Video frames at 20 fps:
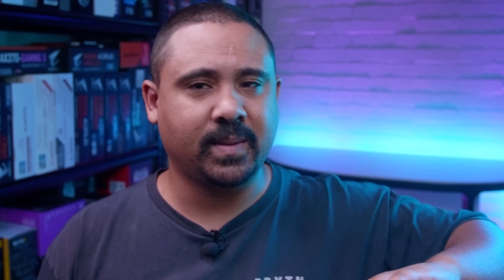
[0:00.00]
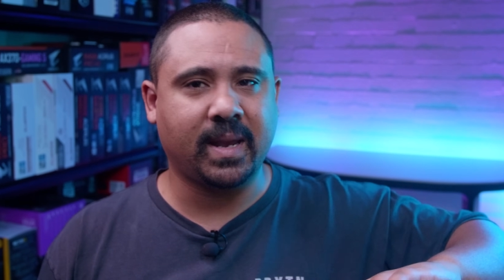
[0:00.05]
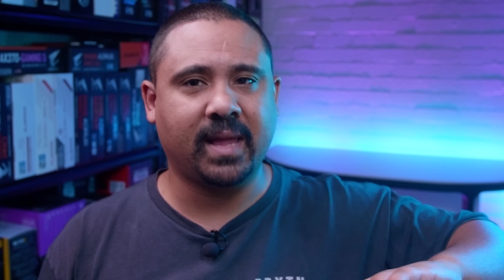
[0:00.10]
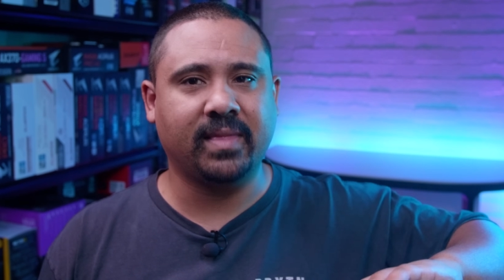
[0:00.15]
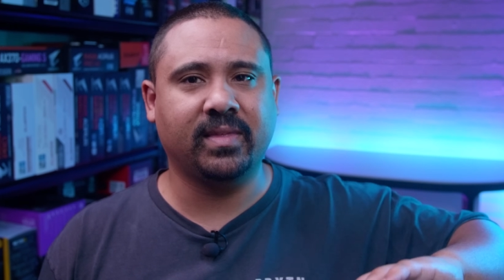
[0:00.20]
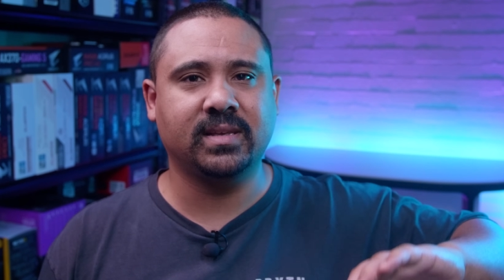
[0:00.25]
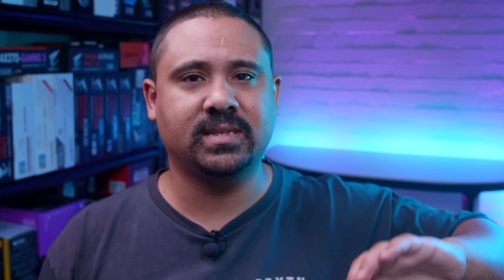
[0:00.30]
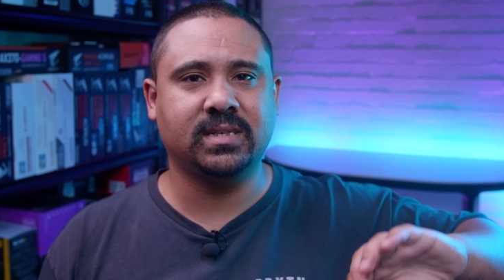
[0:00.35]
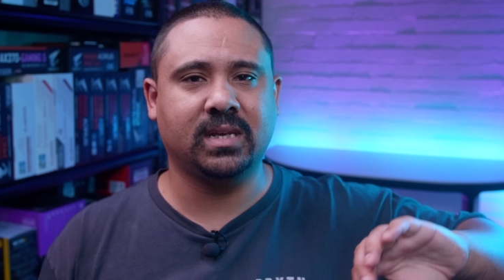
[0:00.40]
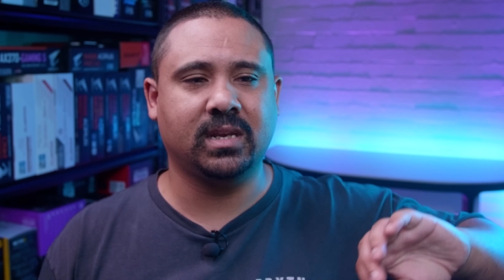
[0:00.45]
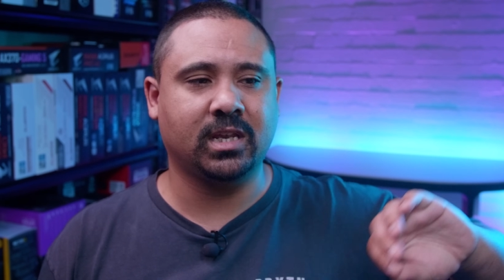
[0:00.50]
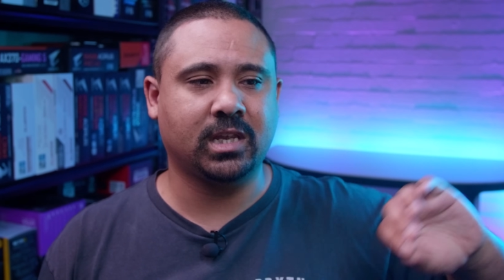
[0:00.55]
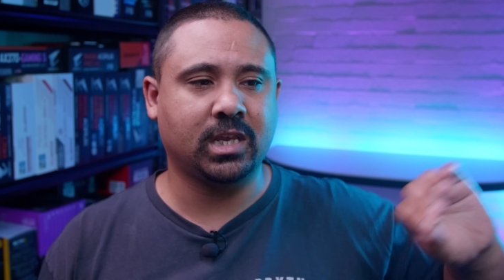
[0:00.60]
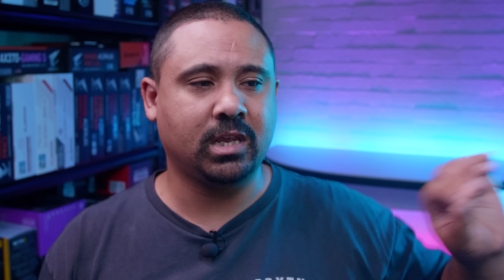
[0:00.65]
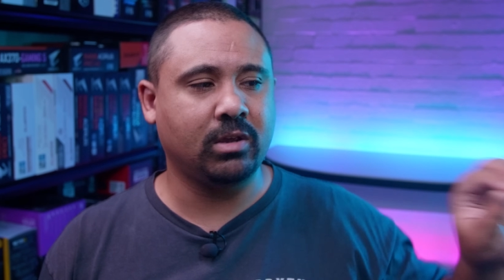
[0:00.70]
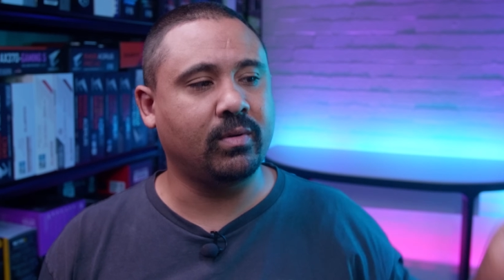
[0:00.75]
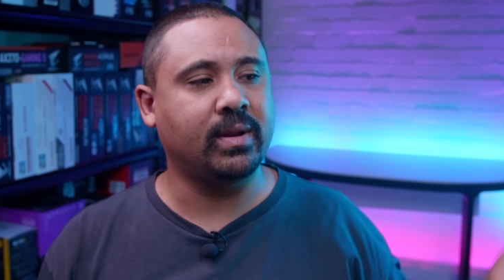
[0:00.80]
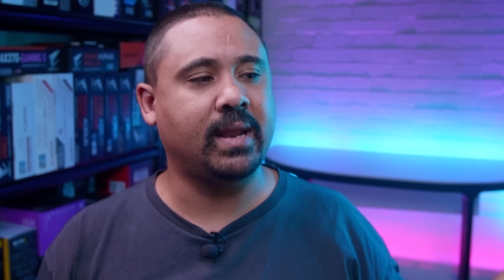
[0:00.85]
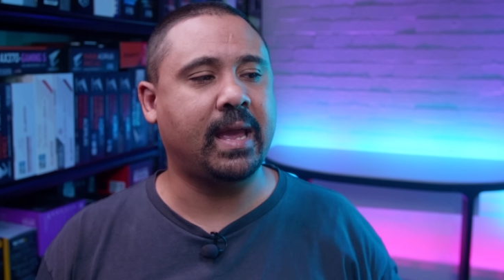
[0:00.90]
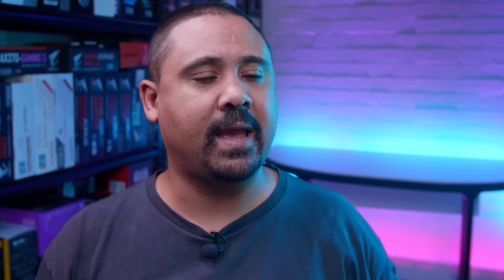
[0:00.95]
about this in a
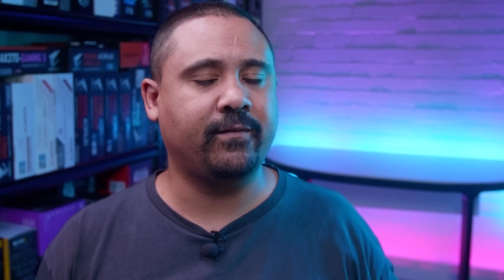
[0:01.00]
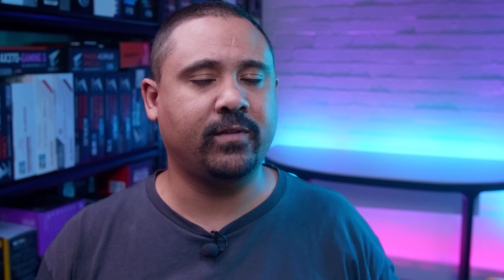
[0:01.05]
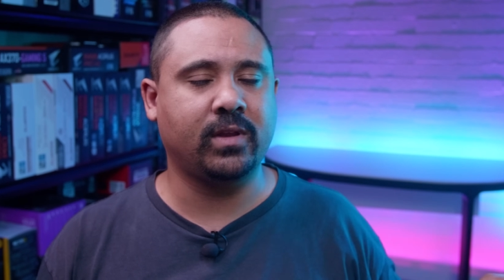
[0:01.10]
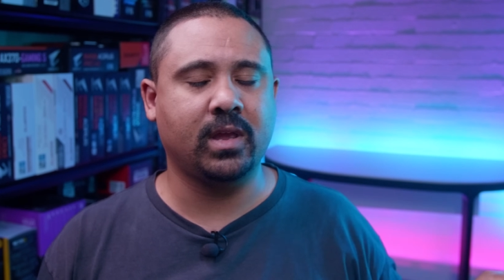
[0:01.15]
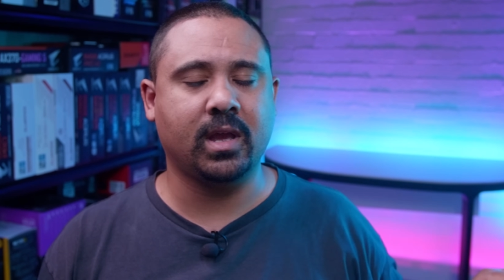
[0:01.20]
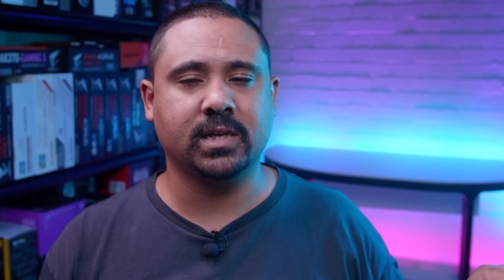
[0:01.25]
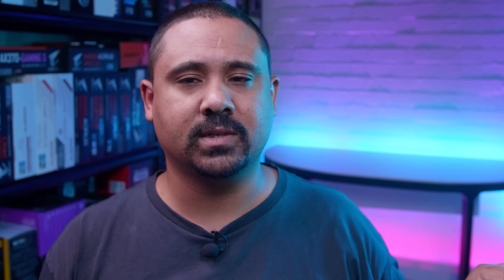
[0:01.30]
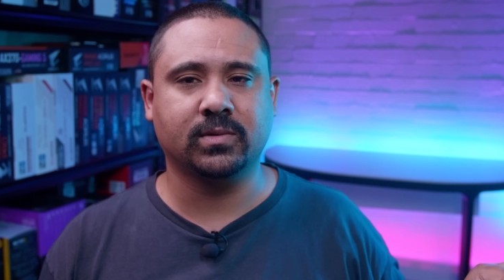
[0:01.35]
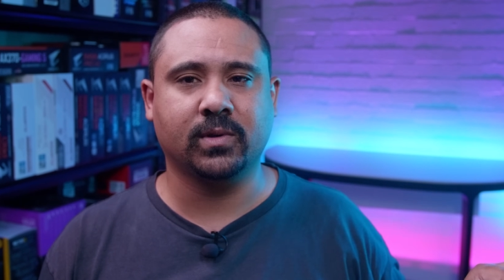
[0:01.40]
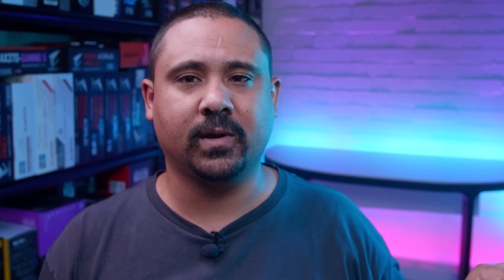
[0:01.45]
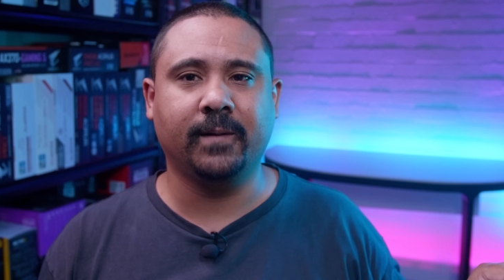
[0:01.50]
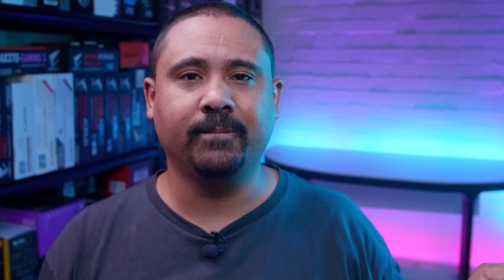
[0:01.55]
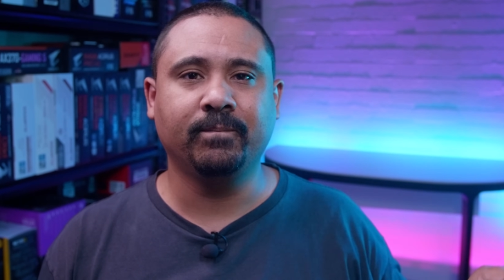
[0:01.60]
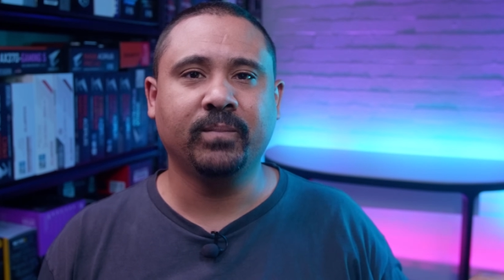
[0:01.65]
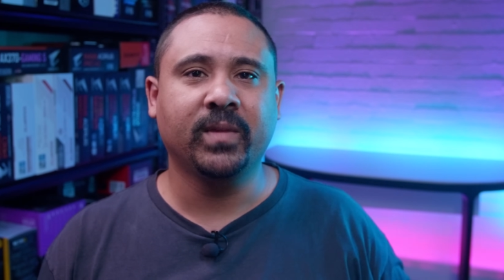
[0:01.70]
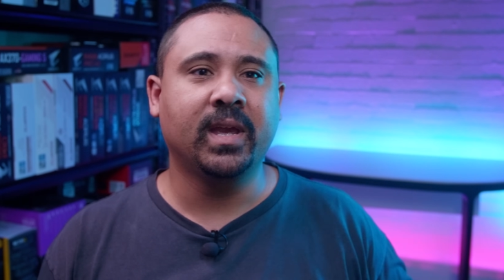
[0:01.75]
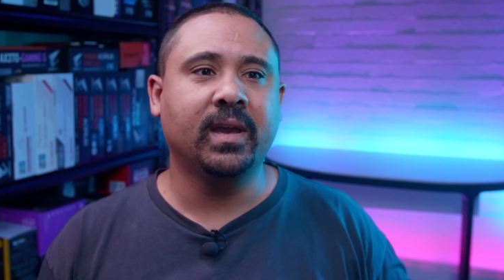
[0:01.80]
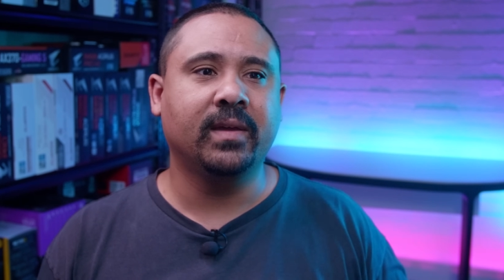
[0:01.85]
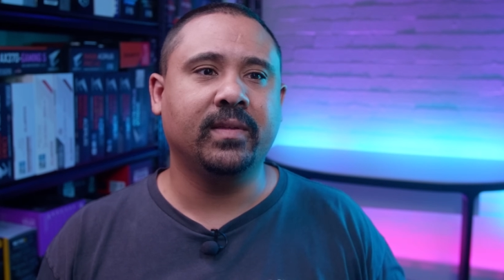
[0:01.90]
Q&A video as well.